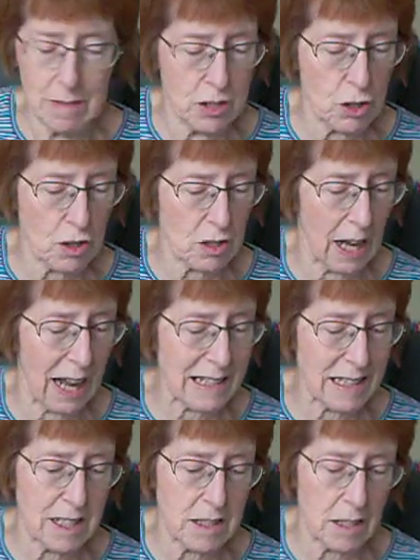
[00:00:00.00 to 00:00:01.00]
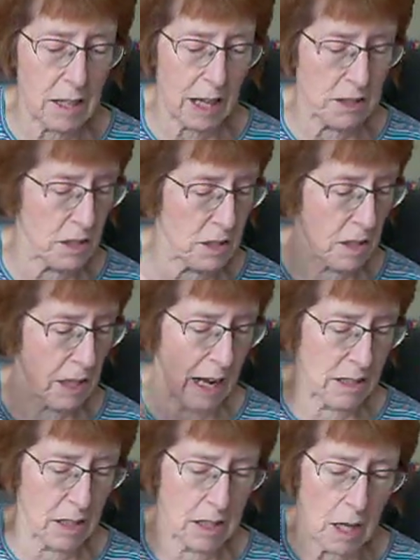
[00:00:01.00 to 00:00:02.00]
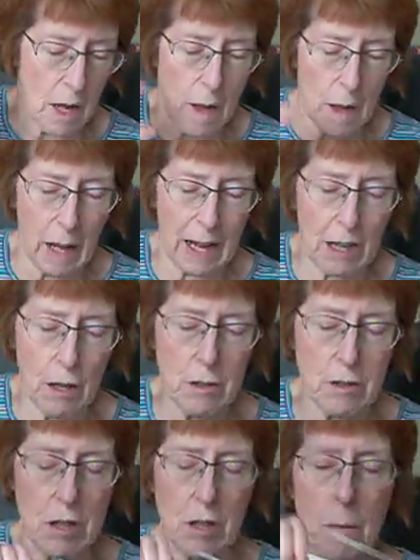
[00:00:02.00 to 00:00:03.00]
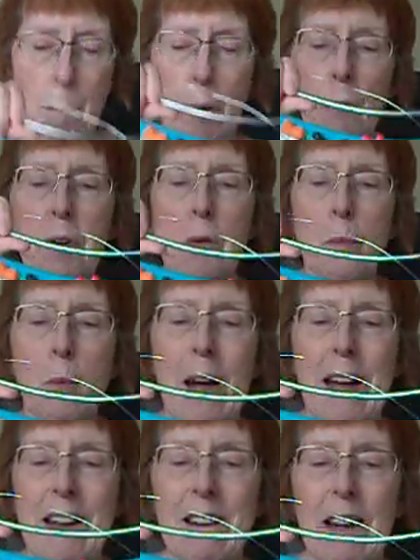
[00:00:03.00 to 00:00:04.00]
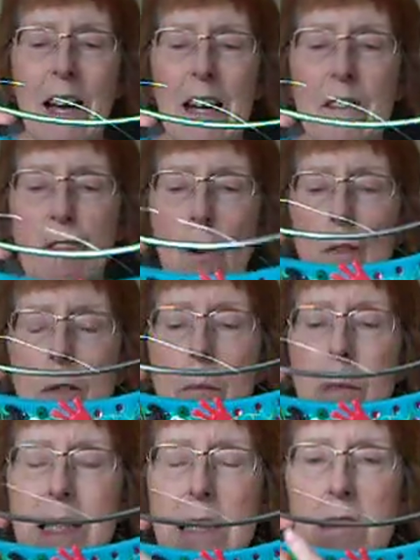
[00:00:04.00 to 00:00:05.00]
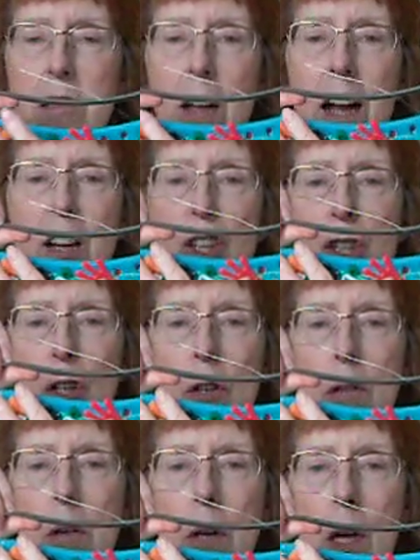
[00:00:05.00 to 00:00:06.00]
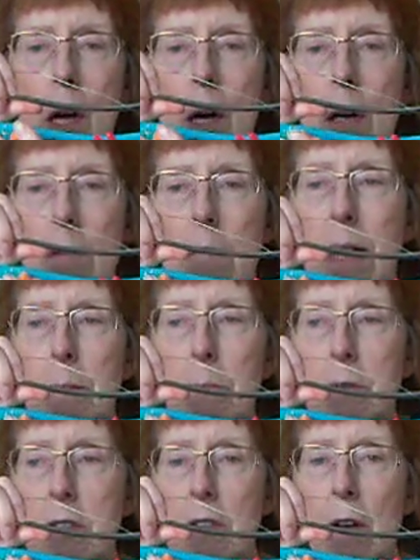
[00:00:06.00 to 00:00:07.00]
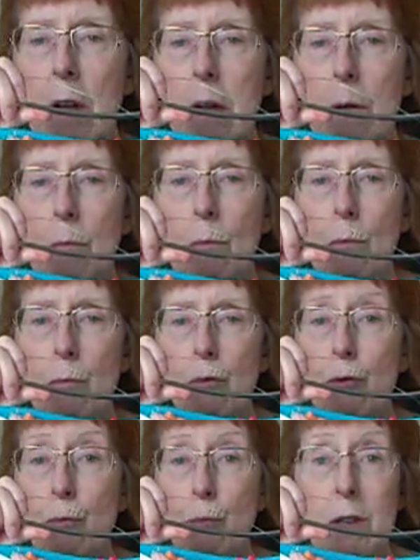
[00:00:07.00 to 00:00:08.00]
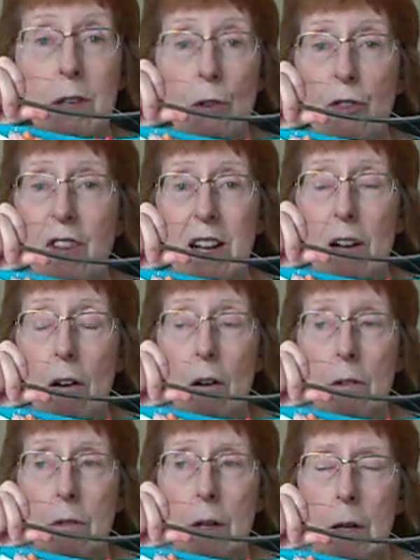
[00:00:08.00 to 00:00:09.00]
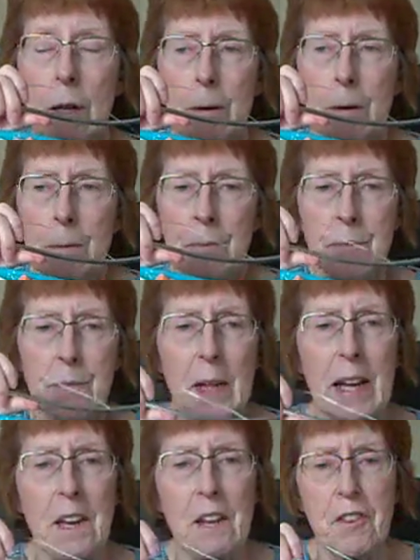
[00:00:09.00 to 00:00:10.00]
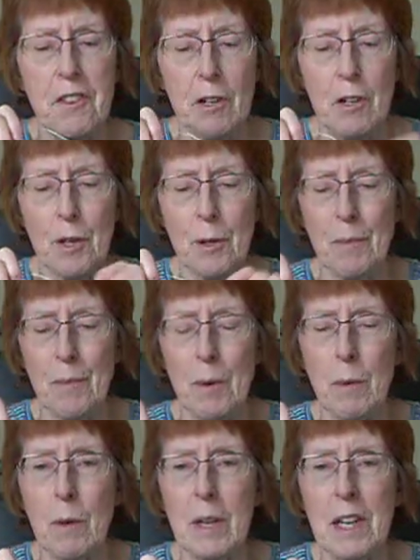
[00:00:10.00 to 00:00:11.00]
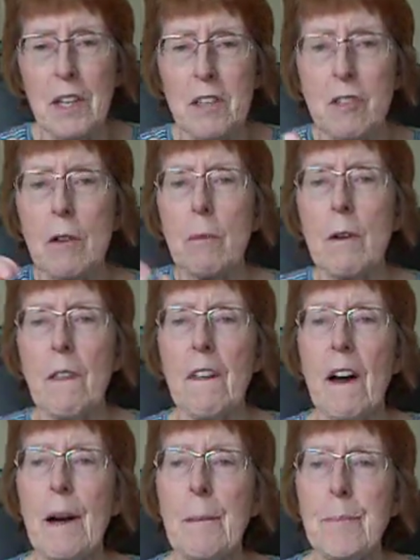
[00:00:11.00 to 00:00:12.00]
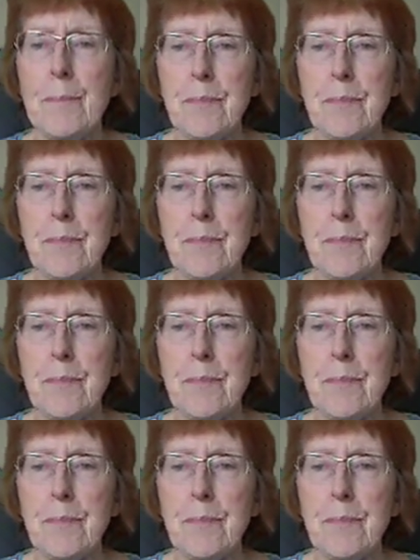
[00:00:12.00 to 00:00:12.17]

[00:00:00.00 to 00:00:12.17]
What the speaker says: just added and added and added. I got to the point where I've got the middle section empty with nothing on, and I thought, oh, what can I do with that?